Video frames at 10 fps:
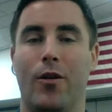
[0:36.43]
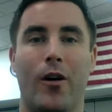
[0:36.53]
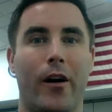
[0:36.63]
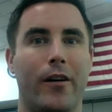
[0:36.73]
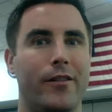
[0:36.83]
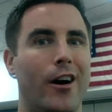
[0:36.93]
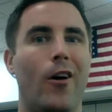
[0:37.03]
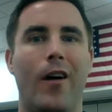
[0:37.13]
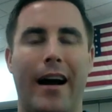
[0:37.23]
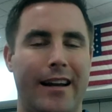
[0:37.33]
or
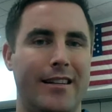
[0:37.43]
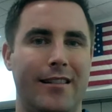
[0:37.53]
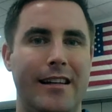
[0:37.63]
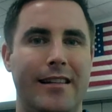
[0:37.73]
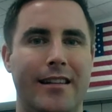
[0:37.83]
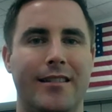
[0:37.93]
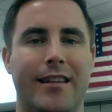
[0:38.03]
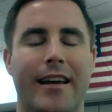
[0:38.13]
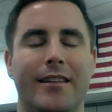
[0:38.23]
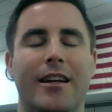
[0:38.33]
no, I can delete these
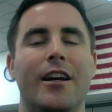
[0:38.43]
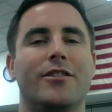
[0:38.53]
things.